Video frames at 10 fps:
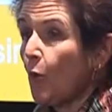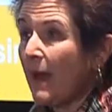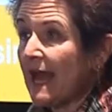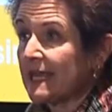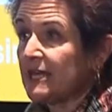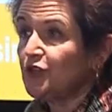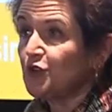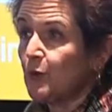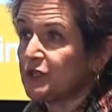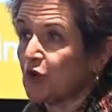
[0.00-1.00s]
go back
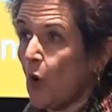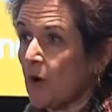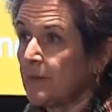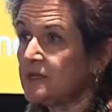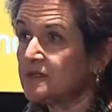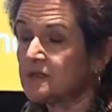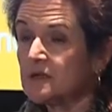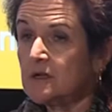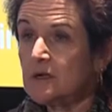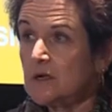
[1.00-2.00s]
into its corpus,
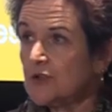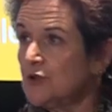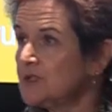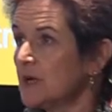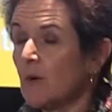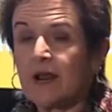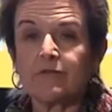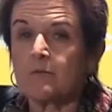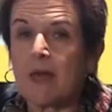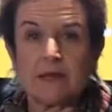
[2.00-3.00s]
using
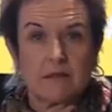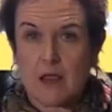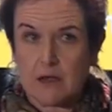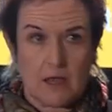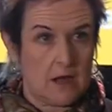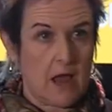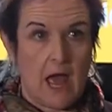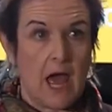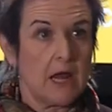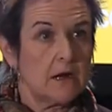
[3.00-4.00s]
whatever metadata it
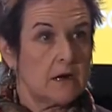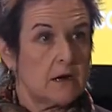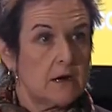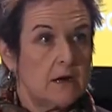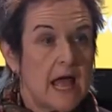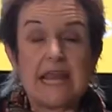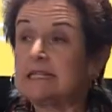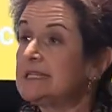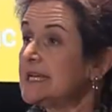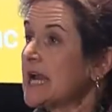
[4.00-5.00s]
had, and
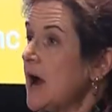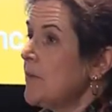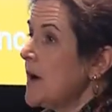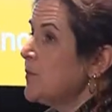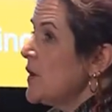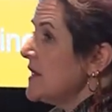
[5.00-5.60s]
it did come up